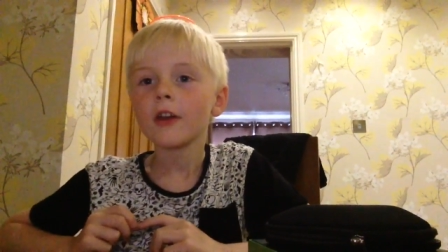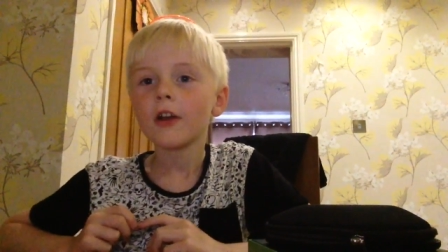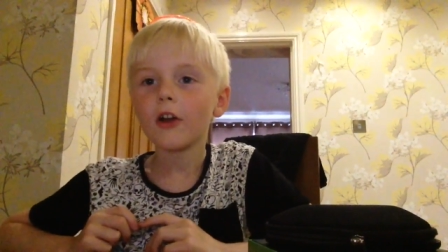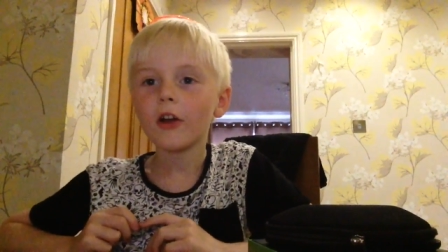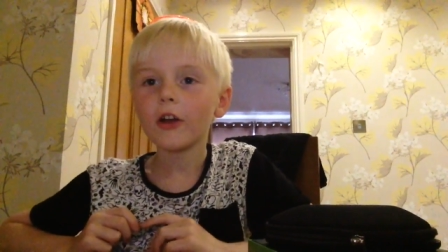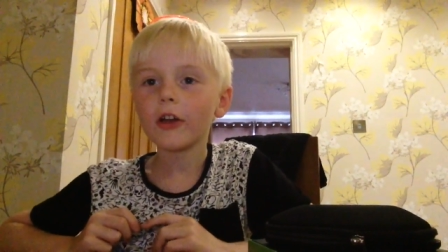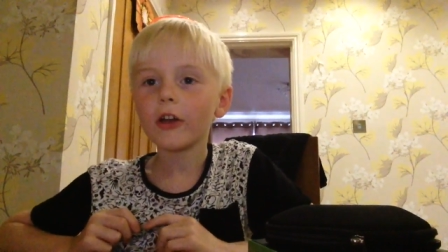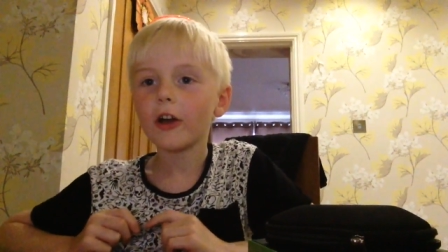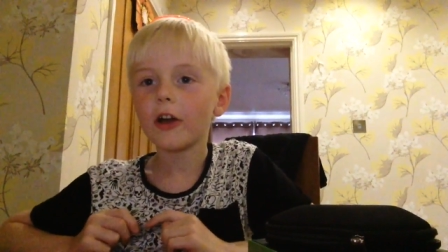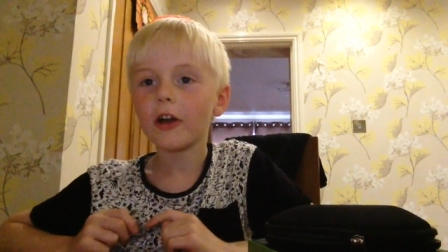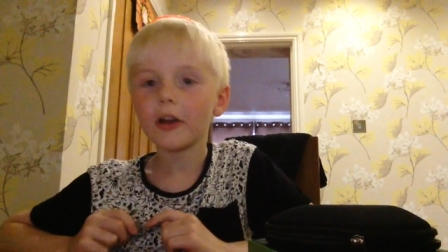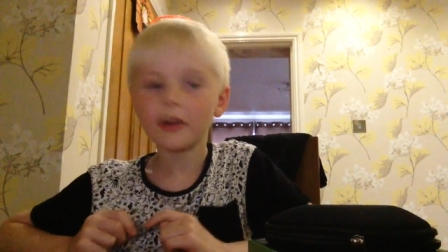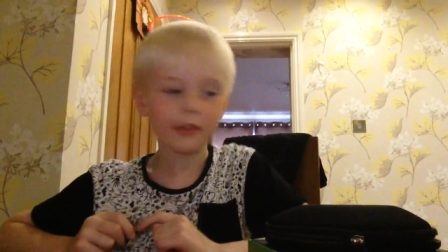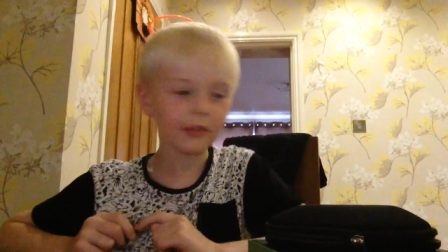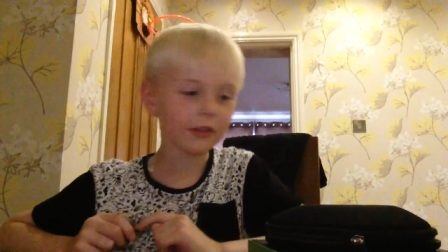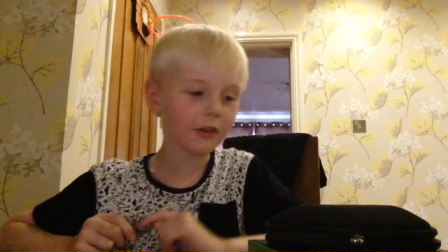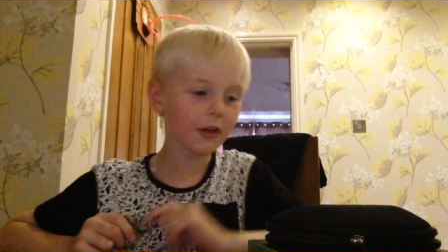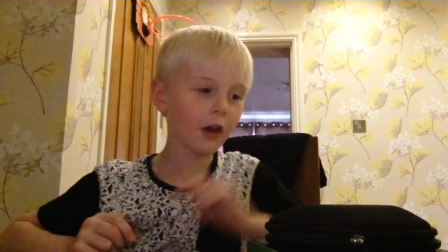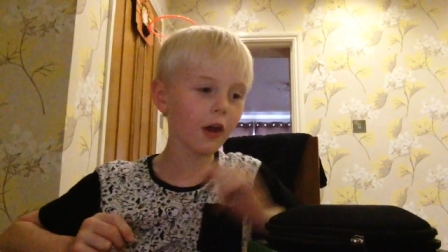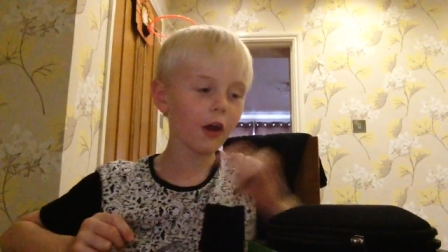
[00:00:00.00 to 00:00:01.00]
Hi
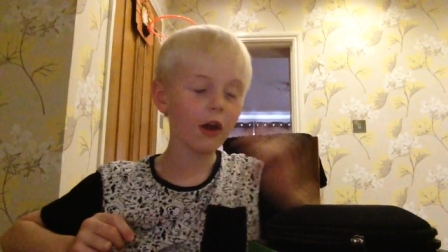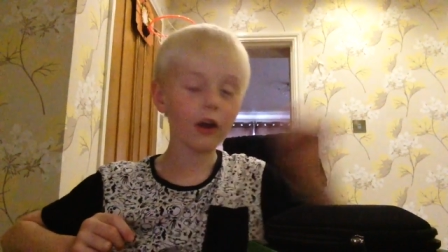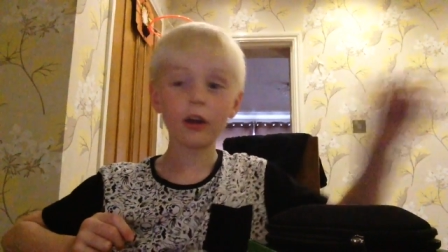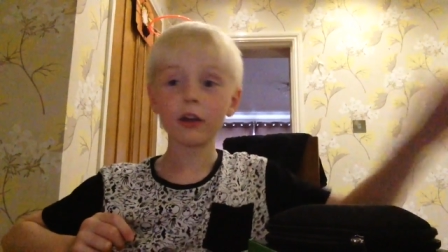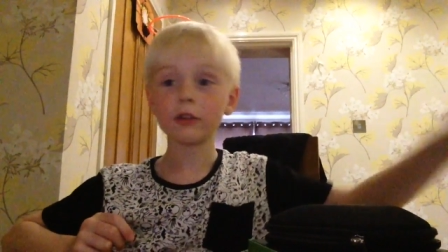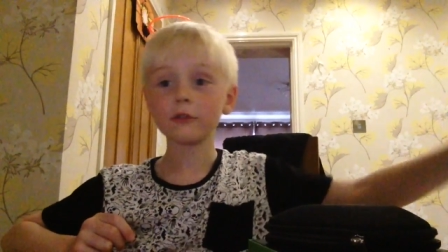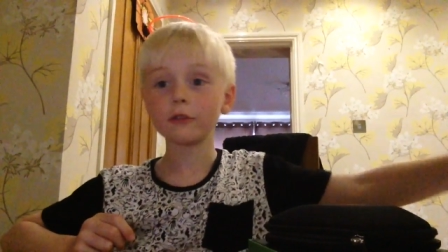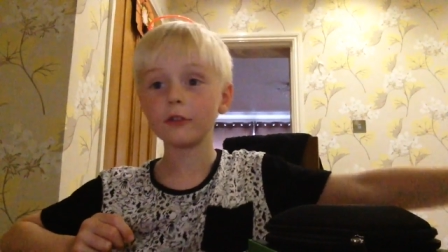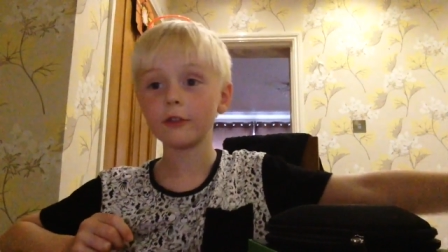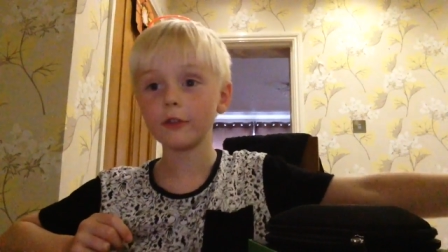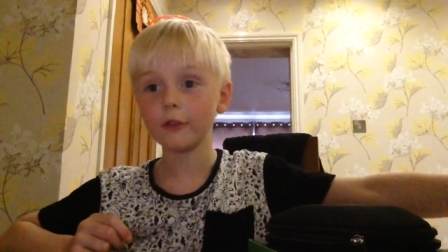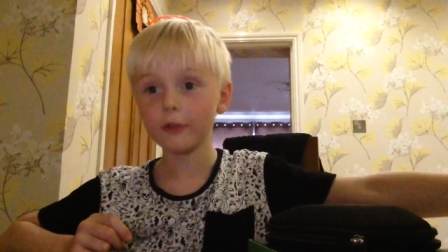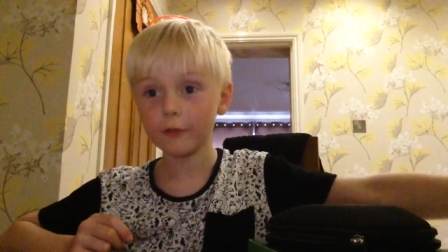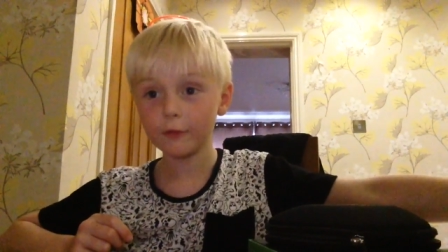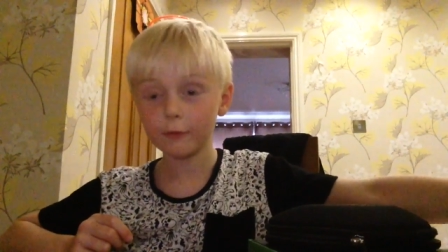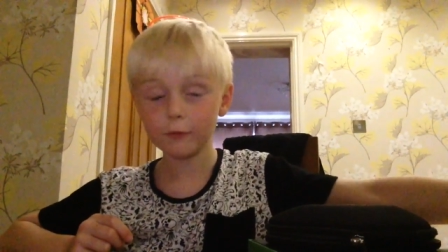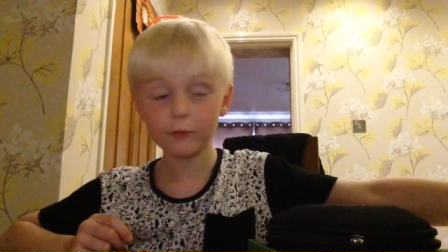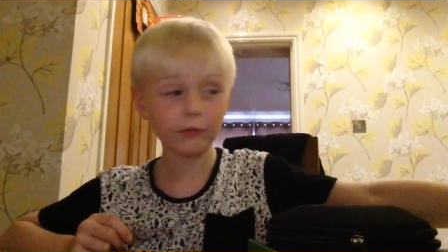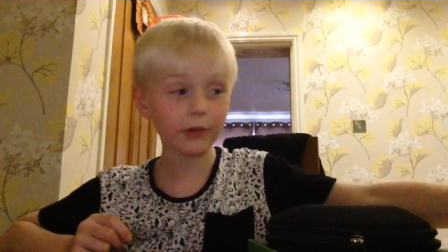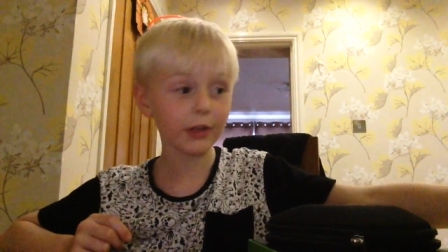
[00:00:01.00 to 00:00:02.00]
guys, so I'm re-
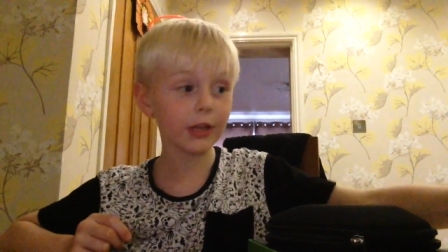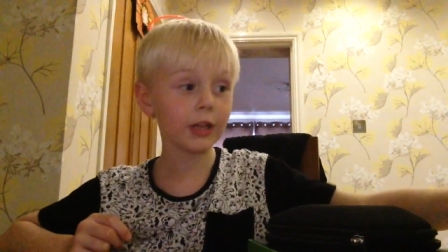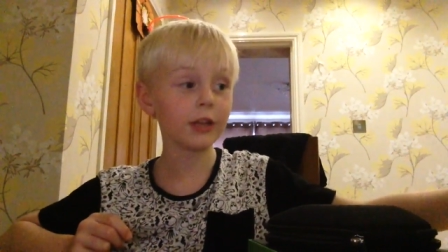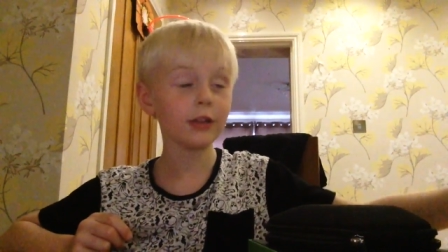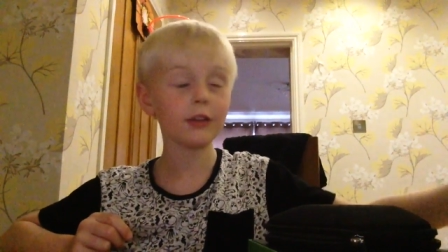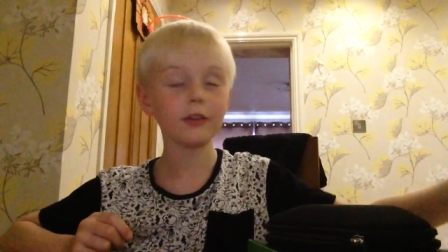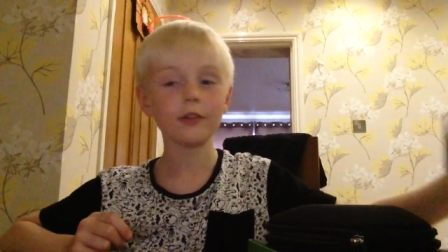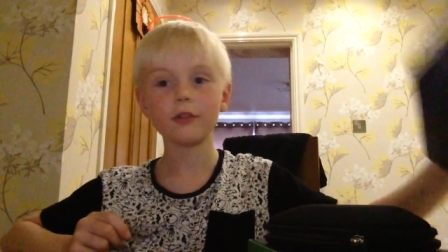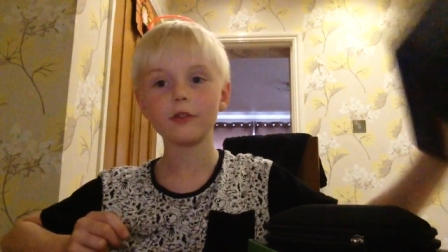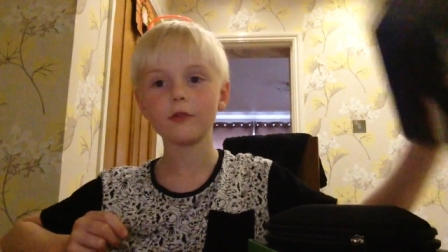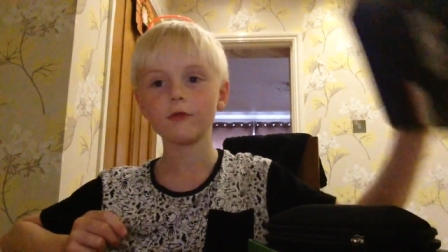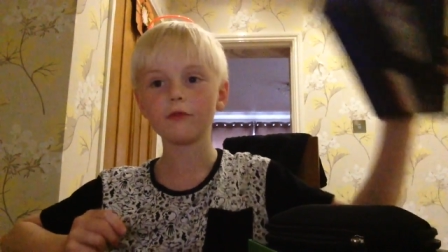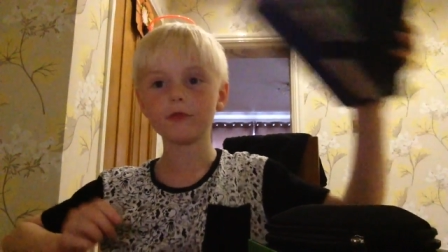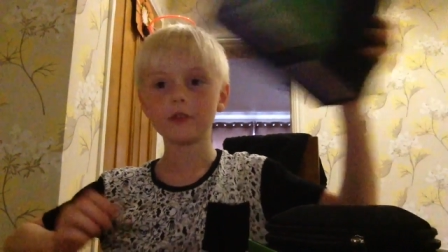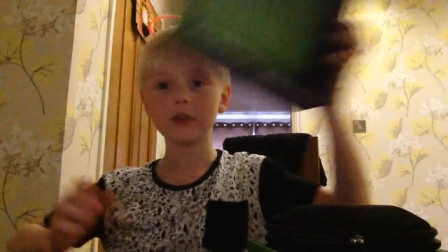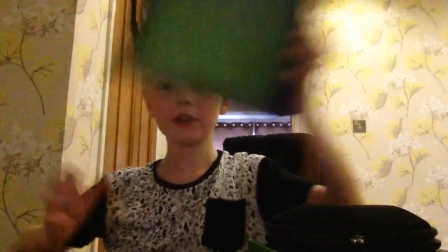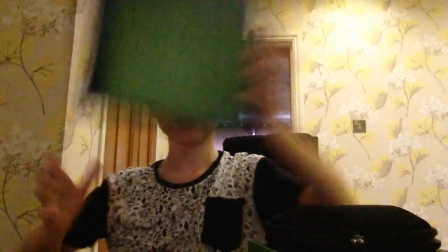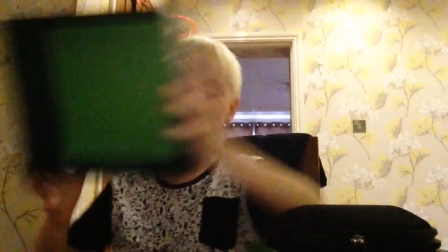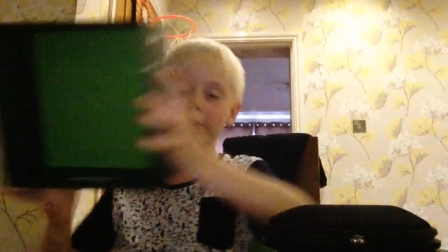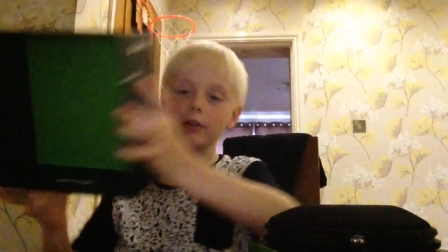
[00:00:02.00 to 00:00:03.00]
re-
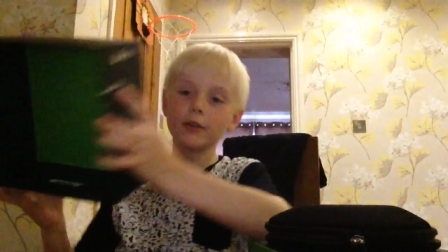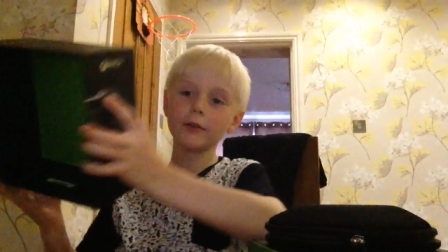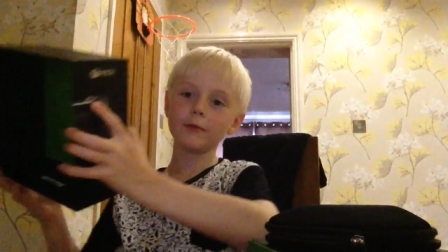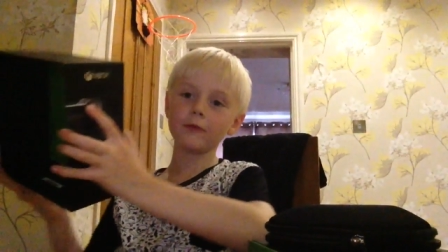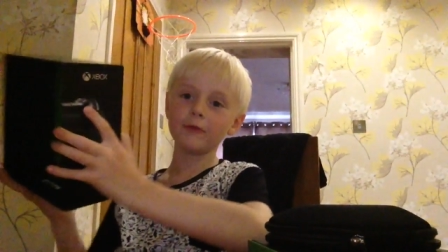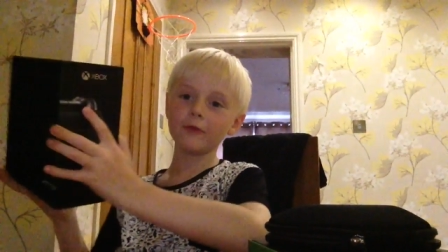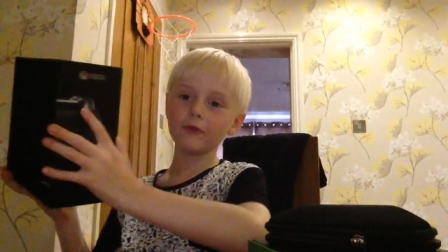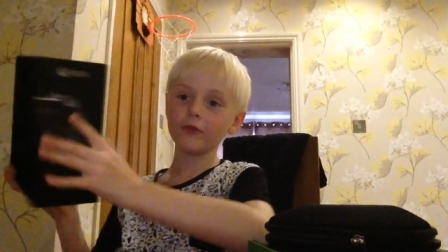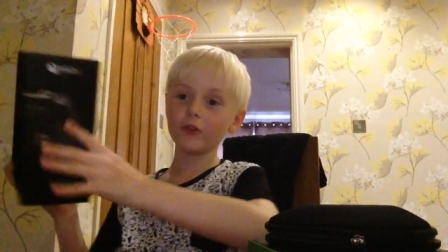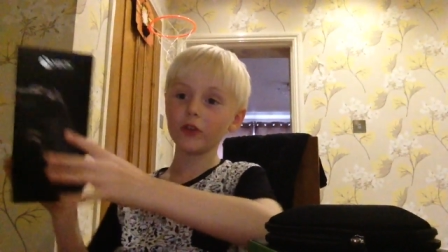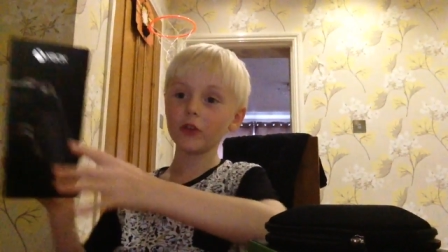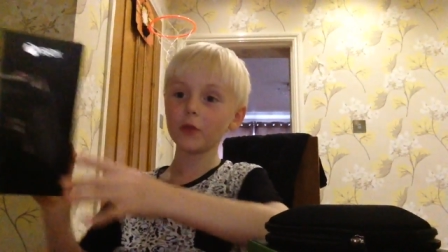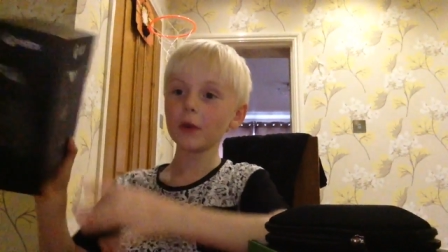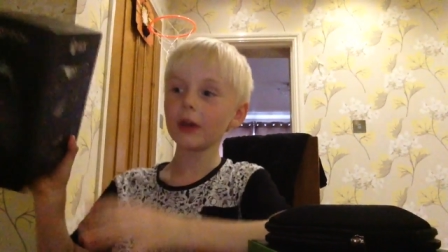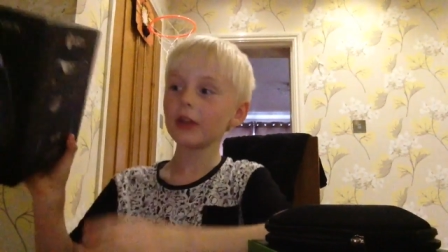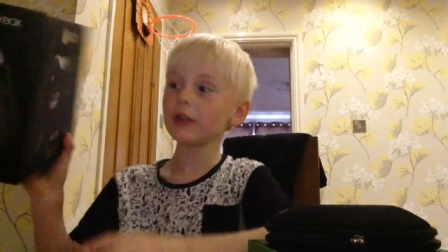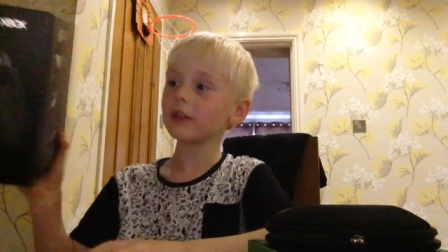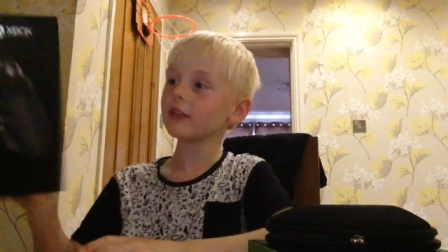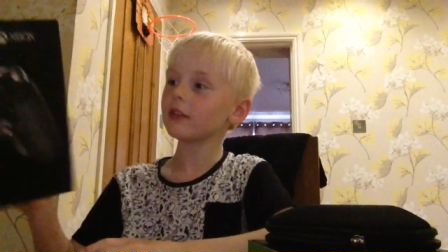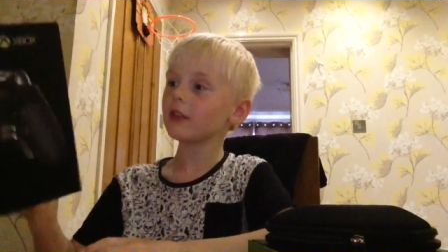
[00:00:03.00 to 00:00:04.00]

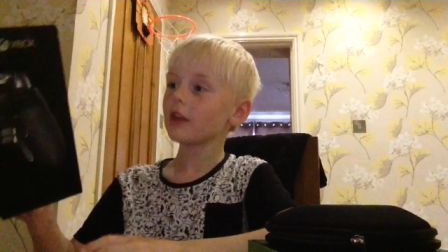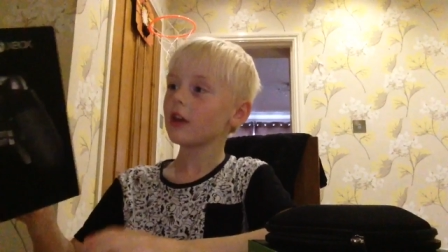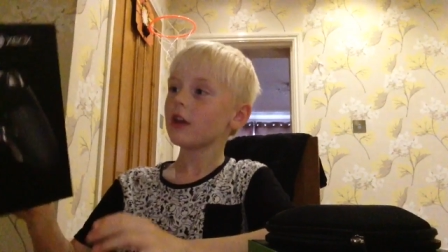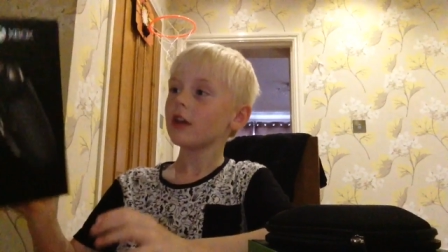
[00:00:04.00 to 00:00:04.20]
reviewing